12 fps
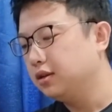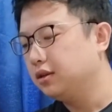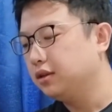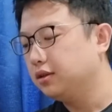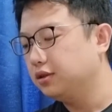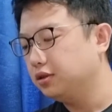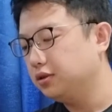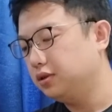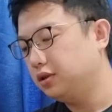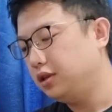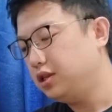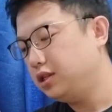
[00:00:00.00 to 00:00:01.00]
so
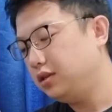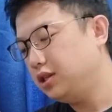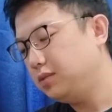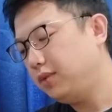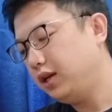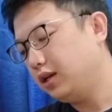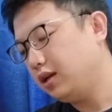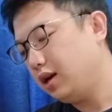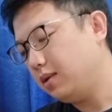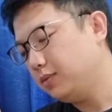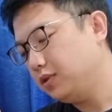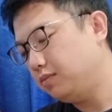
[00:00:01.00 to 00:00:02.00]
this blade
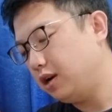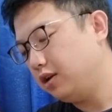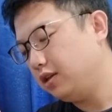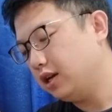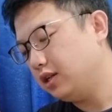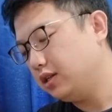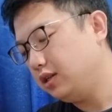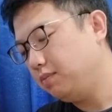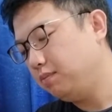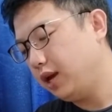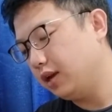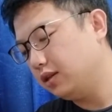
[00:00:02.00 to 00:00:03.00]
comes very nicely
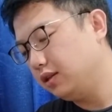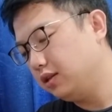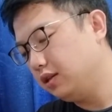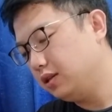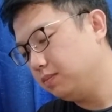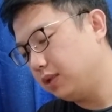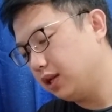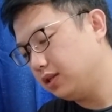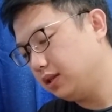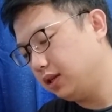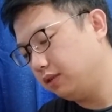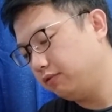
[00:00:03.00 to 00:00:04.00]
packed in this
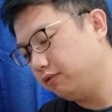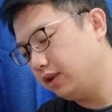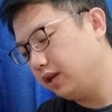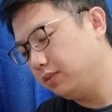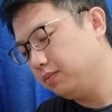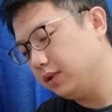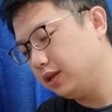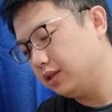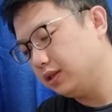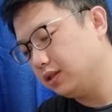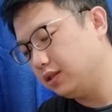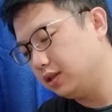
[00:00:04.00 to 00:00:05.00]
plastic film as a
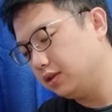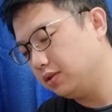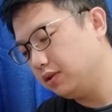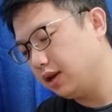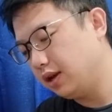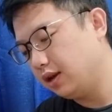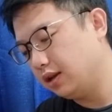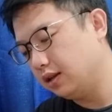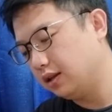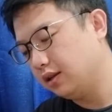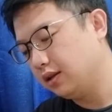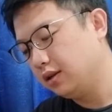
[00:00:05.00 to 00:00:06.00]
seal,
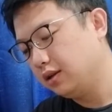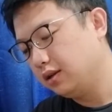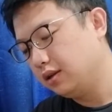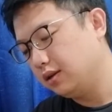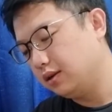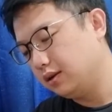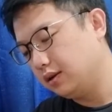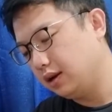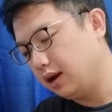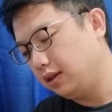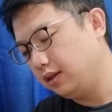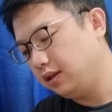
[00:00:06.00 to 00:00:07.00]
and
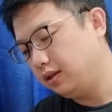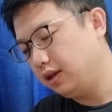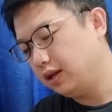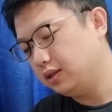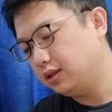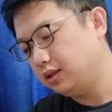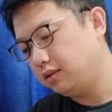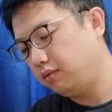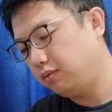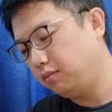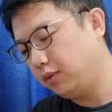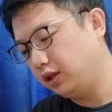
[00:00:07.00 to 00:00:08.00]
I think that's
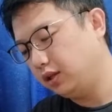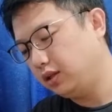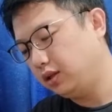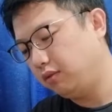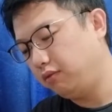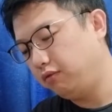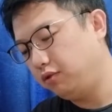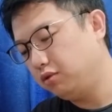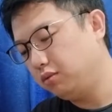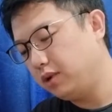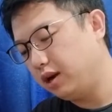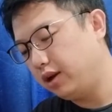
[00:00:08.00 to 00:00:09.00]
make it feel
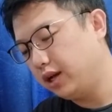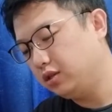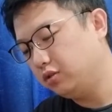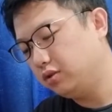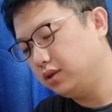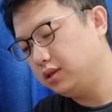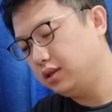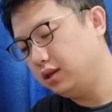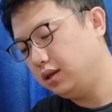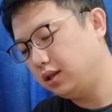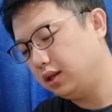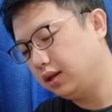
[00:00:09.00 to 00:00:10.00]
very
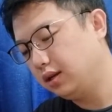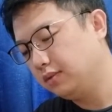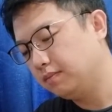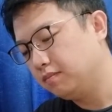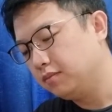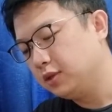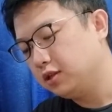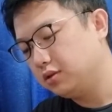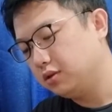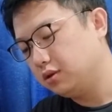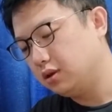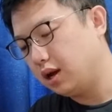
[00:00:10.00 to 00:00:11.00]
exquisite.
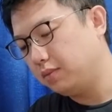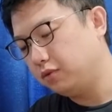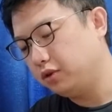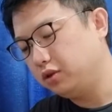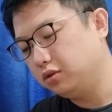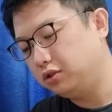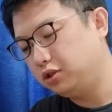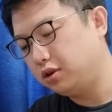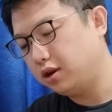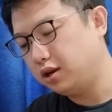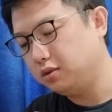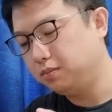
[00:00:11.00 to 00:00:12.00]
So I'm going to
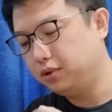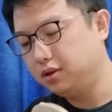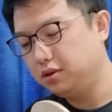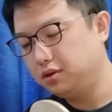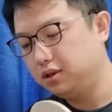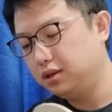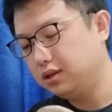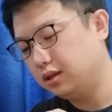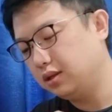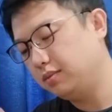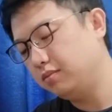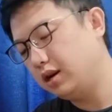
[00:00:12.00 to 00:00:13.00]
try to peel this
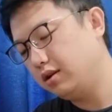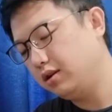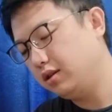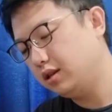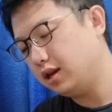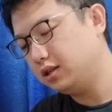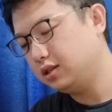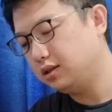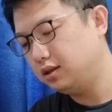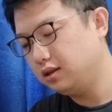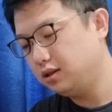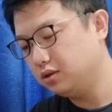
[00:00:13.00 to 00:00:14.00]
very
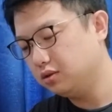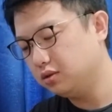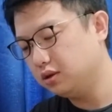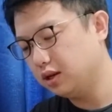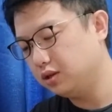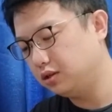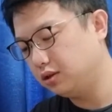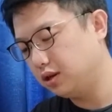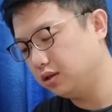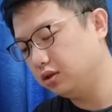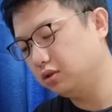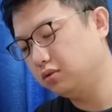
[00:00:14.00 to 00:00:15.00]
nicely so I try
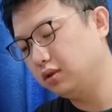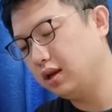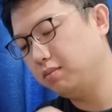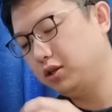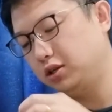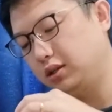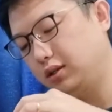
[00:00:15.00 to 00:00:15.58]
not to damage